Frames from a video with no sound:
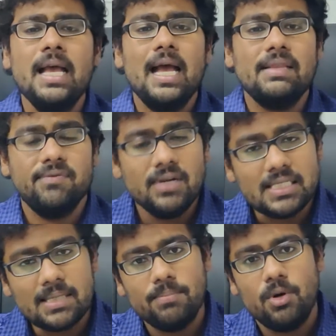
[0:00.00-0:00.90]
And the
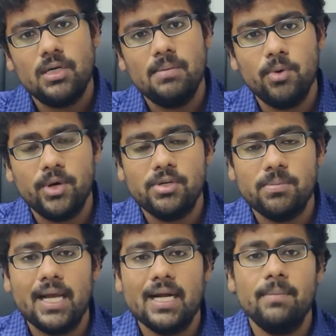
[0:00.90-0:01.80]
first important point
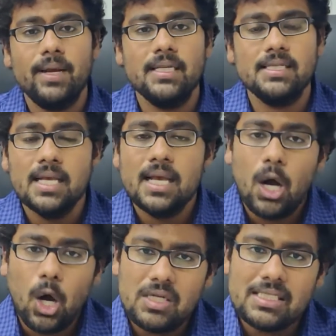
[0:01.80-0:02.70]
to bear in mind is
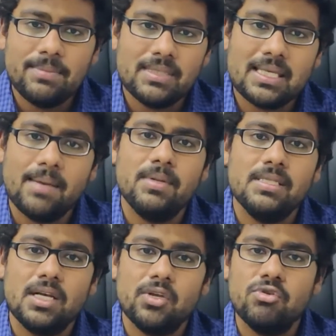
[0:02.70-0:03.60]
all semen
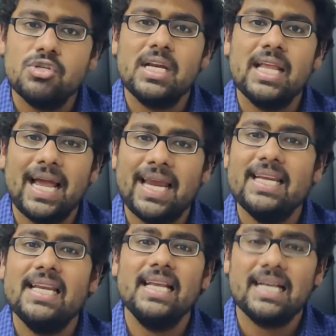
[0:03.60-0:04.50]
samples are usually
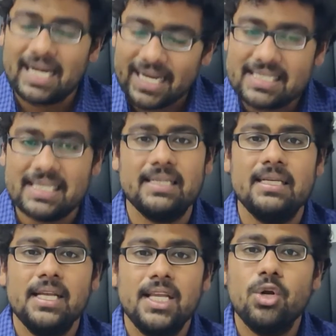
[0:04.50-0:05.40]
ideally collected,